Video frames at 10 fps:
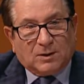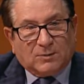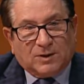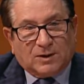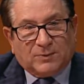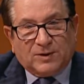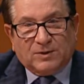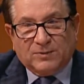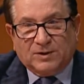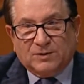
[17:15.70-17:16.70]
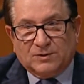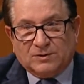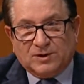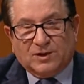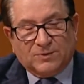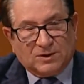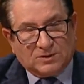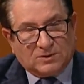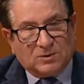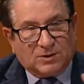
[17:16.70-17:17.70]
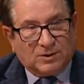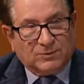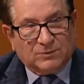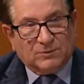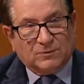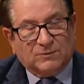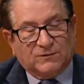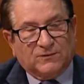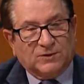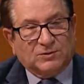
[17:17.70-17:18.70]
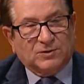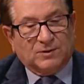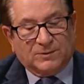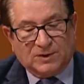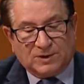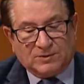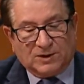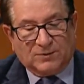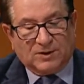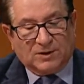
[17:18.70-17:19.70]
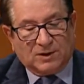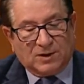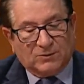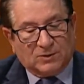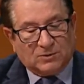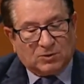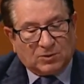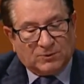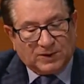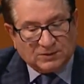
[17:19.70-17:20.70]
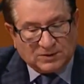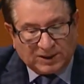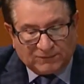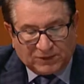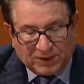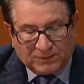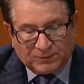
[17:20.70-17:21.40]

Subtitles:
We got about a minute in this segment. Let's start it when we'll finish it up in the next segment. Okay. I want to talk about safety.